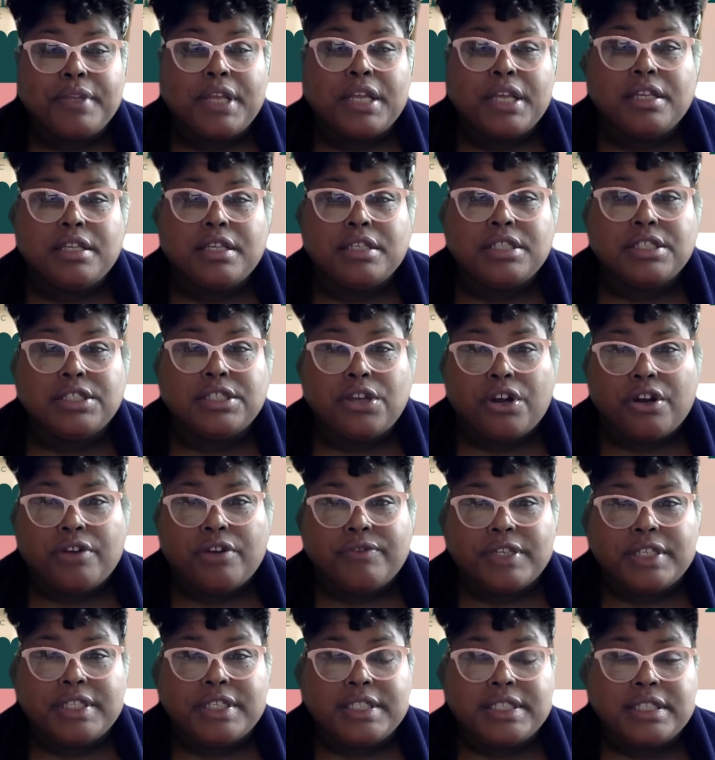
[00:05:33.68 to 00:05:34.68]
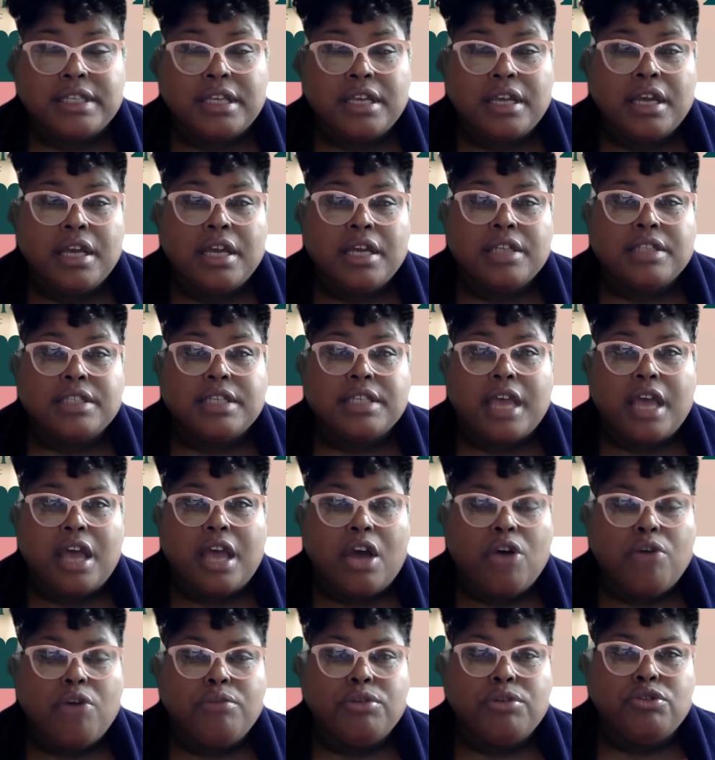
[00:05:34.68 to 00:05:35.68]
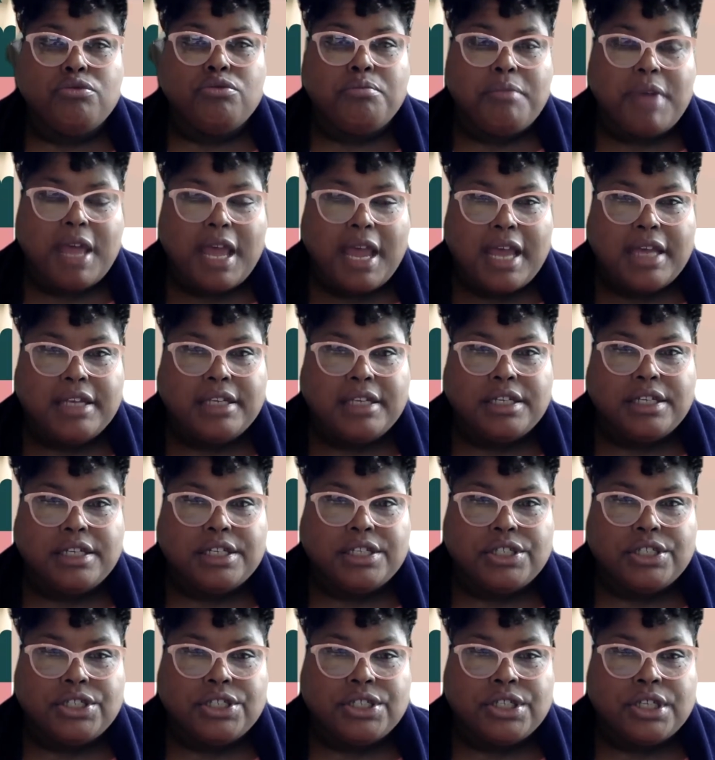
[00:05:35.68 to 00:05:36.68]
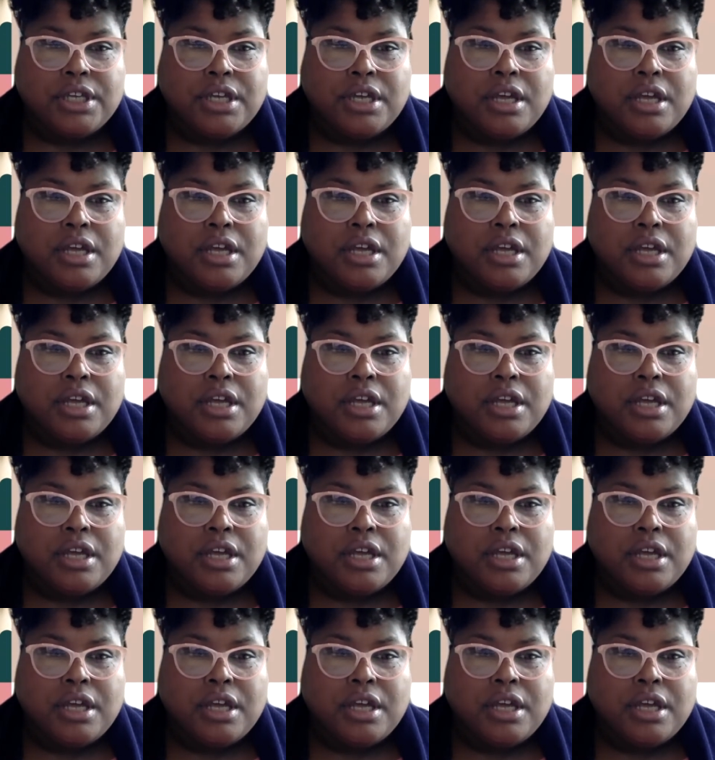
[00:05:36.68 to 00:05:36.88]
service to help you manage